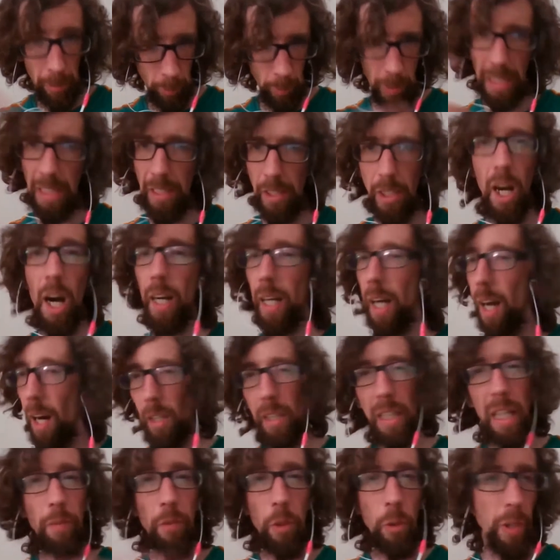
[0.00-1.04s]
can talk, I'll
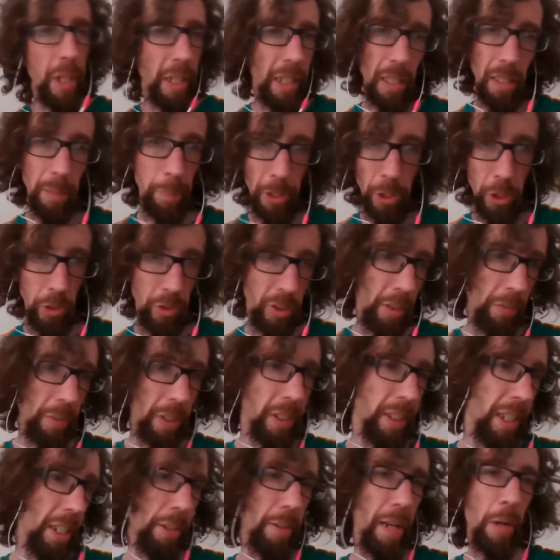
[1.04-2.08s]
give you like a bunch of stuff to
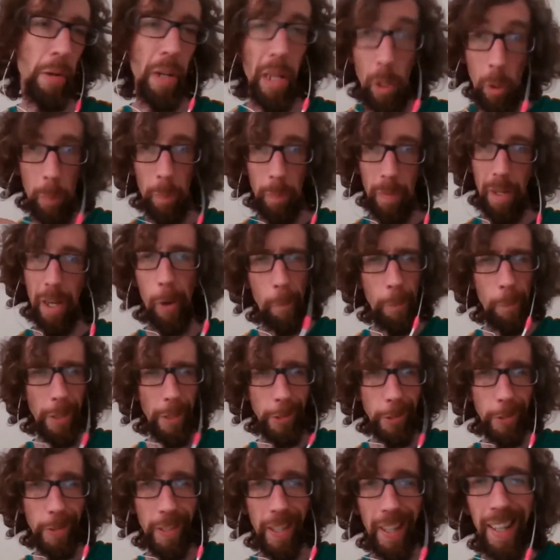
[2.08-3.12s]
send around. I hope that's
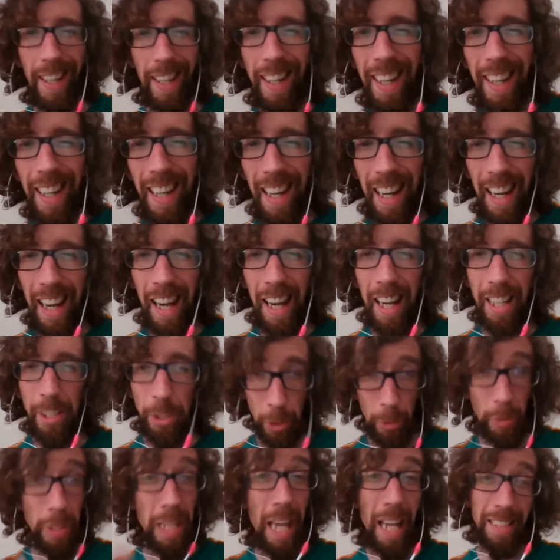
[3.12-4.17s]
okay. So
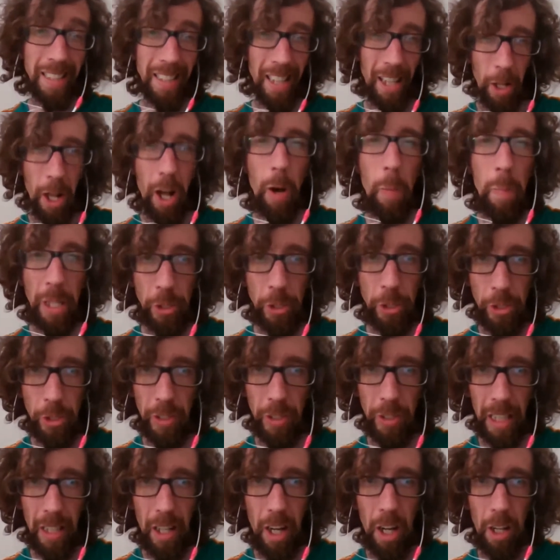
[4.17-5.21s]
yes, I'll make sure you
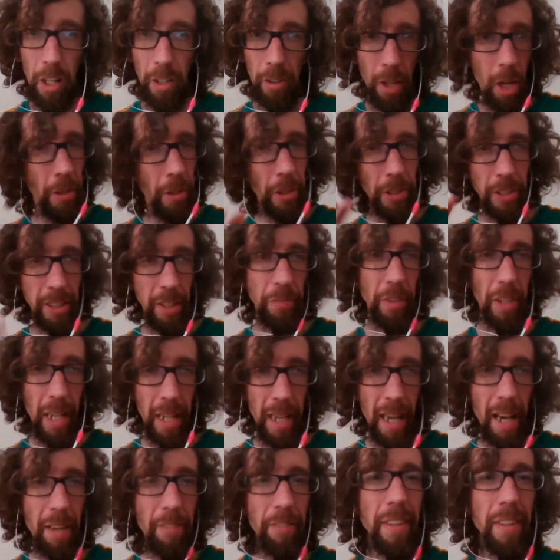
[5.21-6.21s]
get all the stuff that I have.